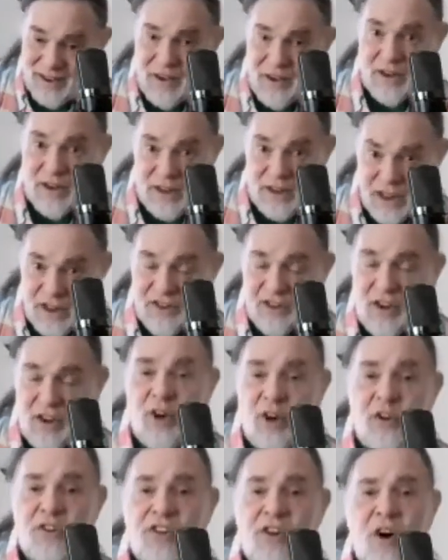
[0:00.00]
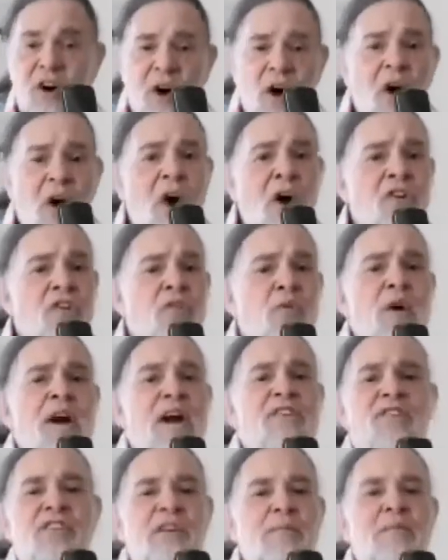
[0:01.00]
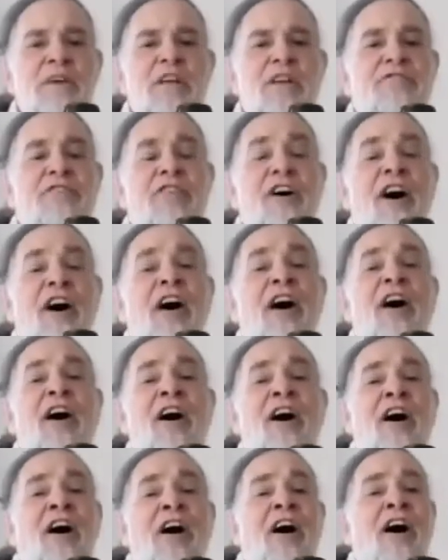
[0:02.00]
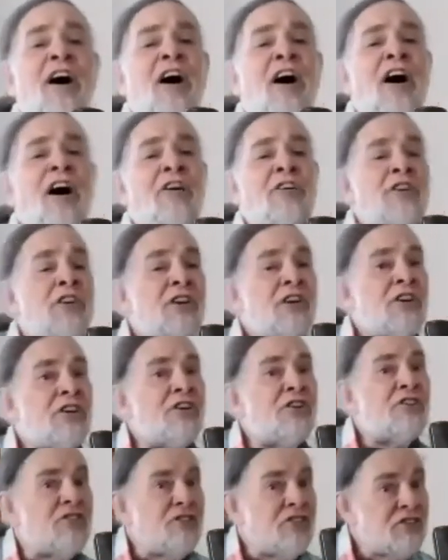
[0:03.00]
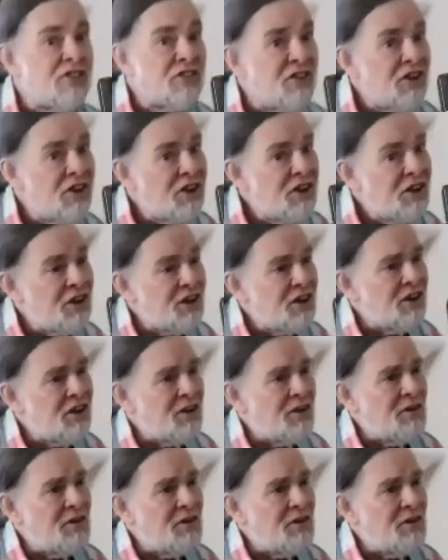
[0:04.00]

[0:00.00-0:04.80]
The East Coast goes west to meet Far East, you see.